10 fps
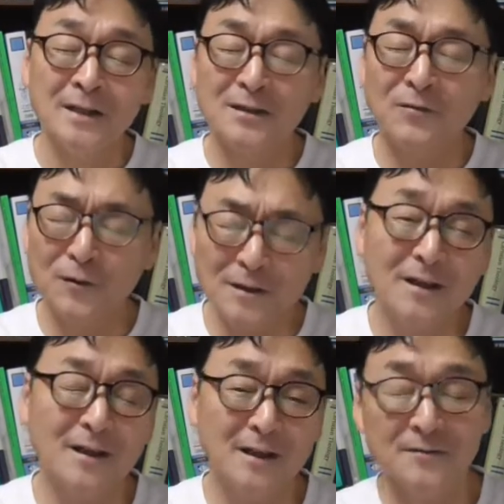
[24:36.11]
The first
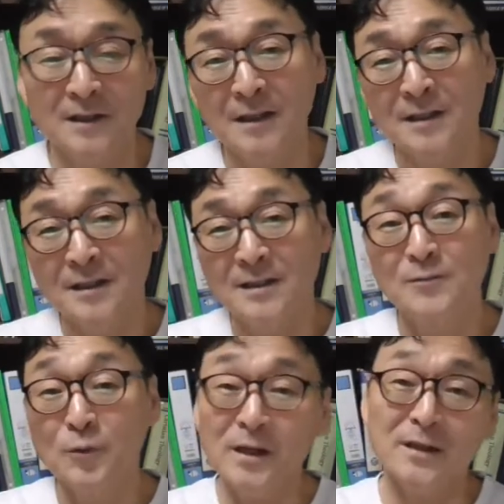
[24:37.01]
love
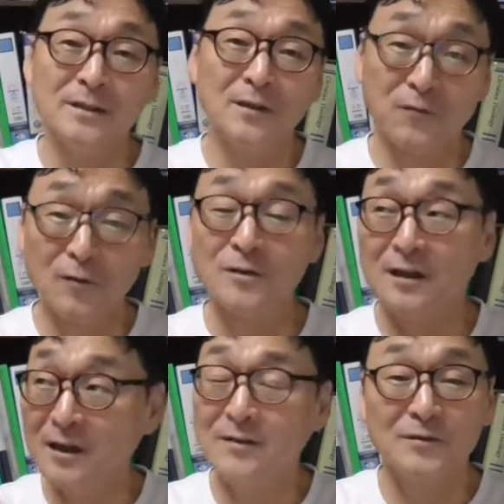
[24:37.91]
is really the first
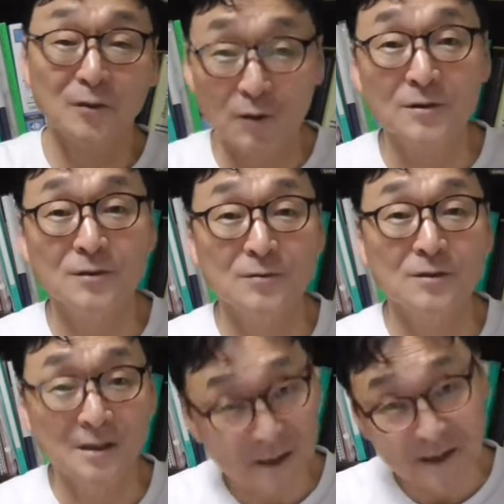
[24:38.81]
love toast to
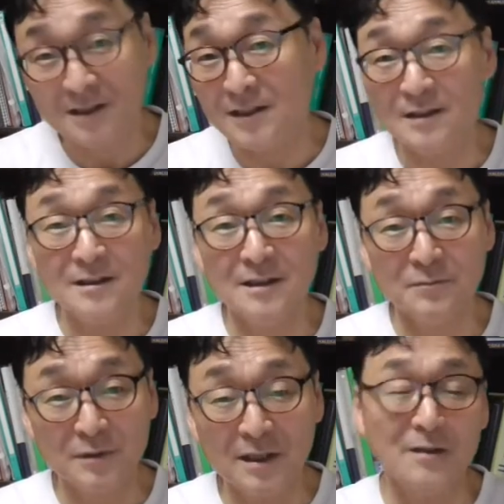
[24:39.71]
Jesus
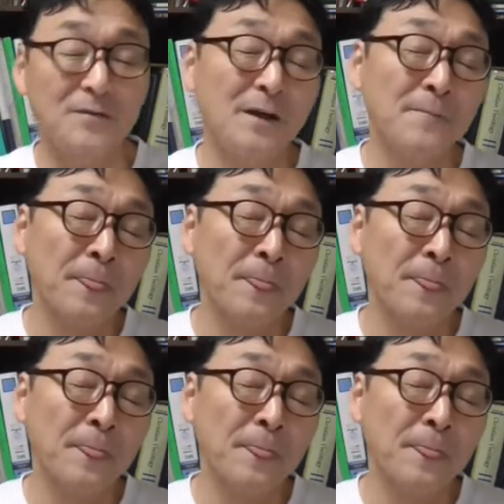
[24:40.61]
Himself.